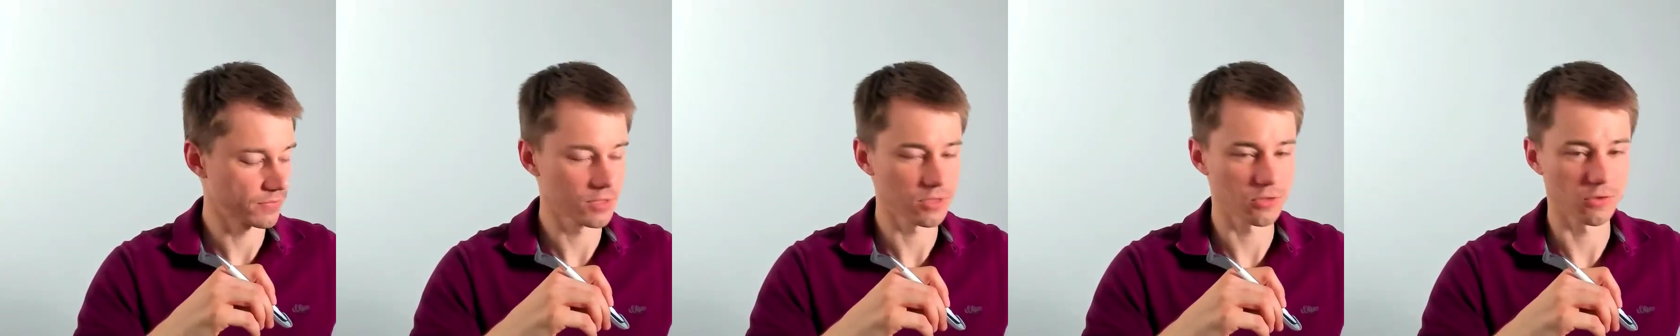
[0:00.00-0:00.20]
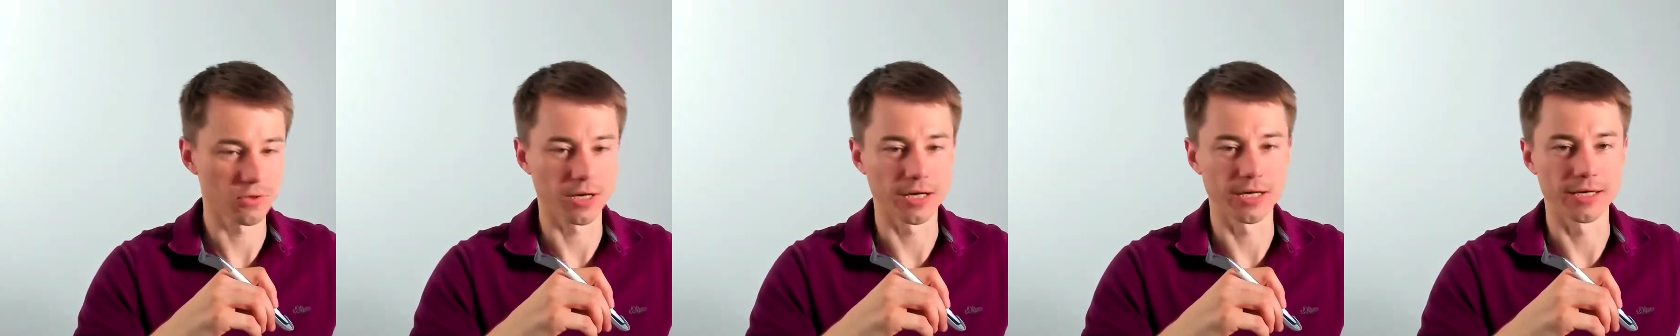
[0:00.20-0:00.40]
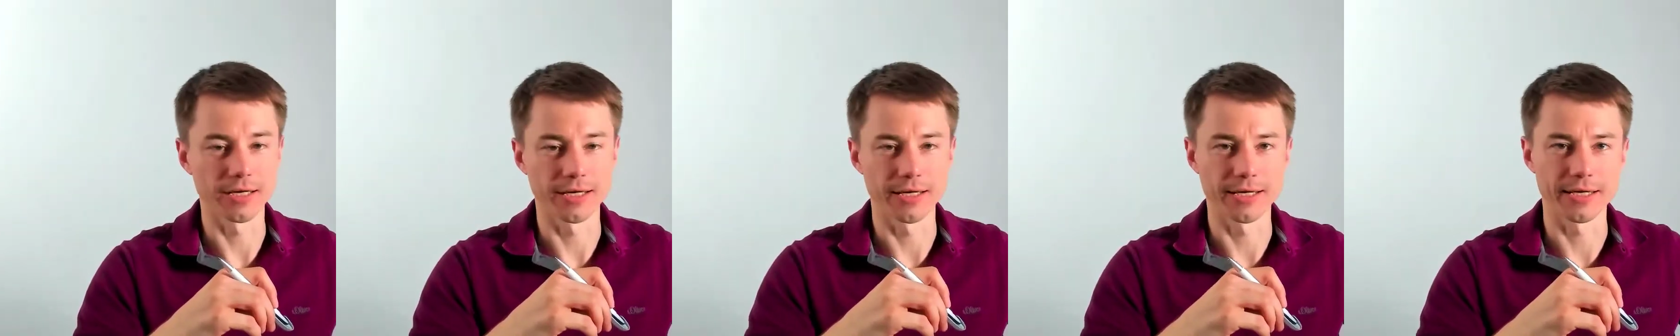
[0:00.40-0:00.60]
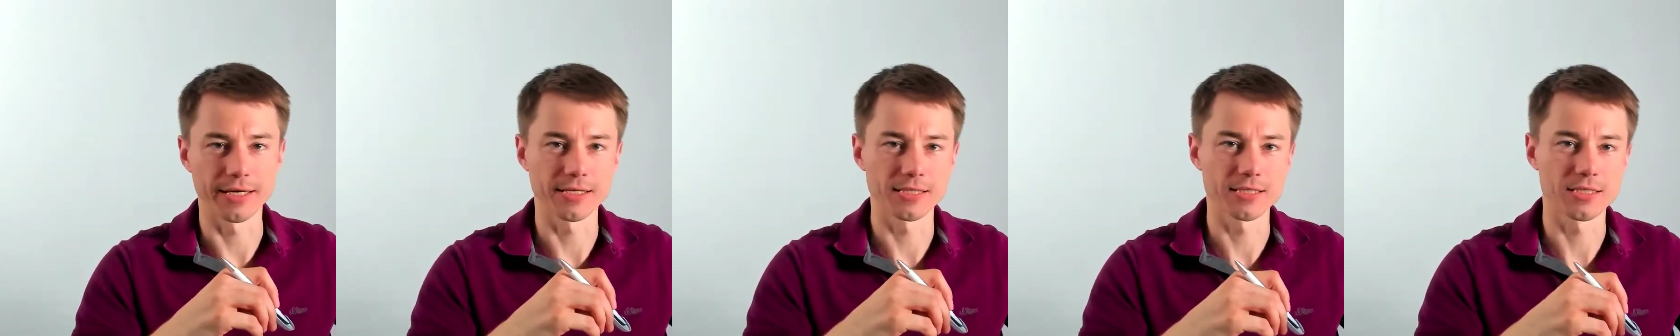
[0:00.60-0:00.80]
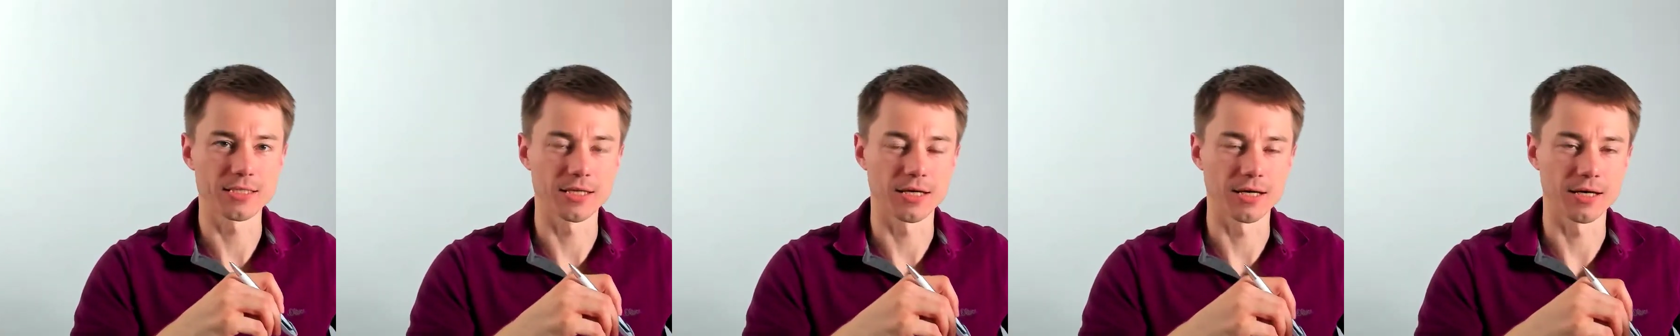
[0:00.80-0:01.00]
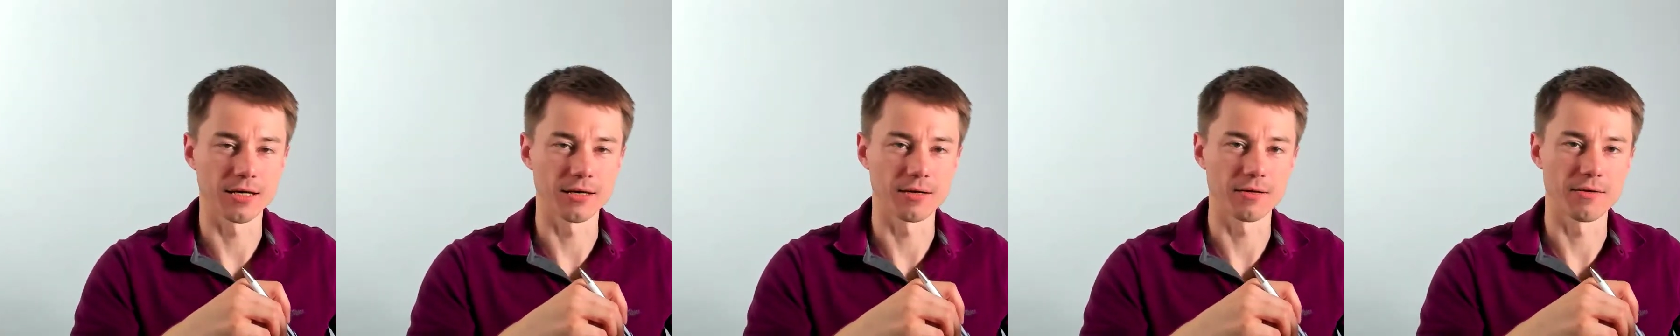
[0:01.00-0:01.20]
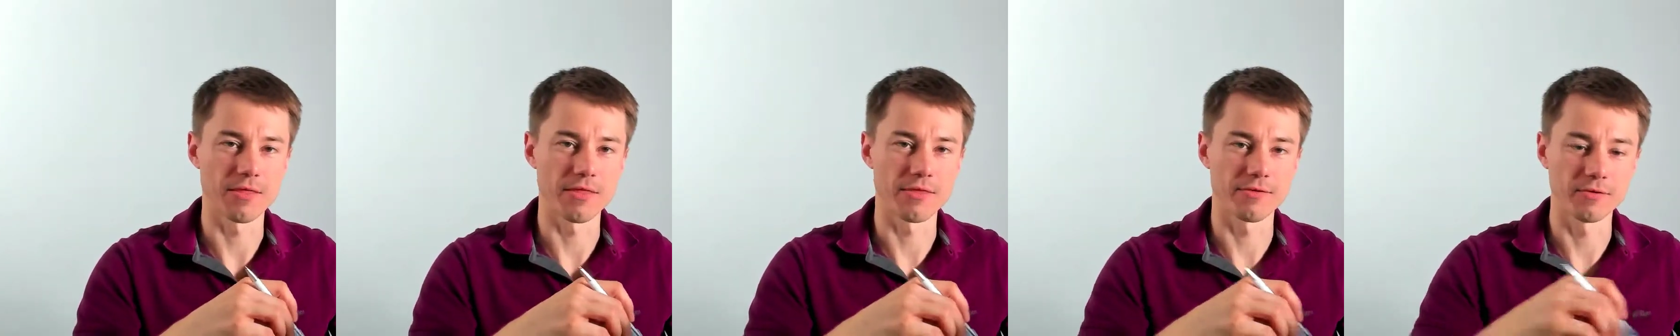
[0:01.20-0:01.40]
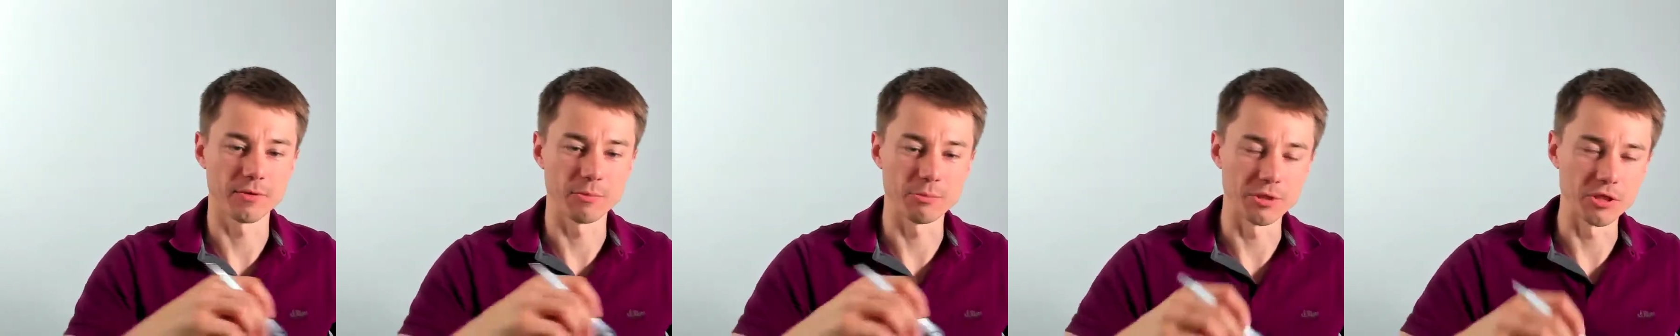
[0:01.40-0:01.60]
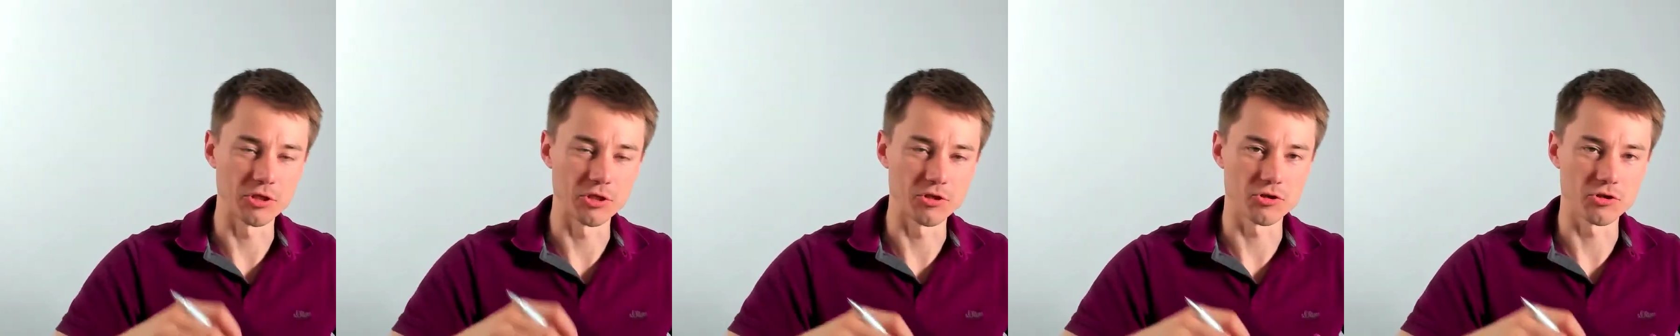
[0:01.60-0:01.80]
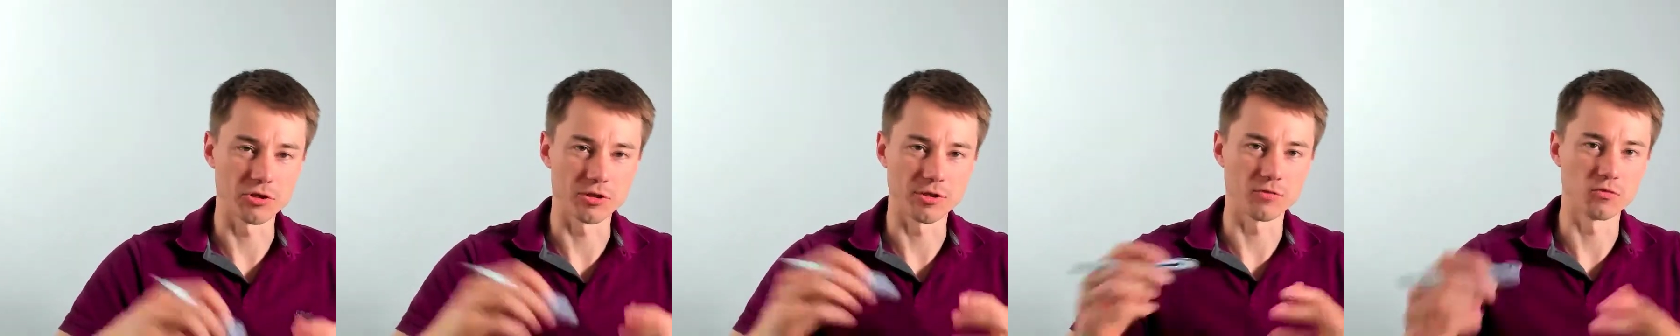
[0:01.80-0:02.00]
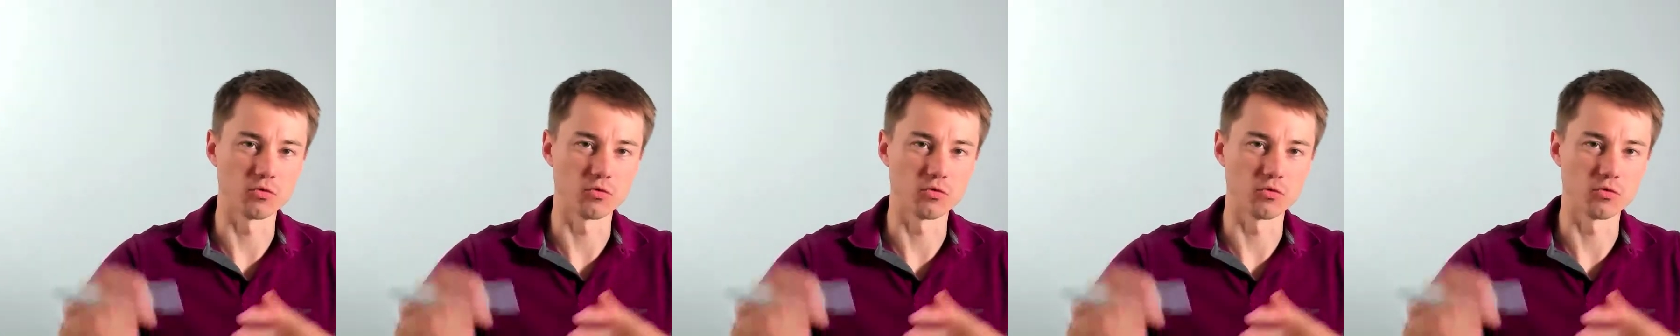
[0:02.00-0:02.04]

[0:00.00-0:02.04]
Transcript: So I guess the VP engineering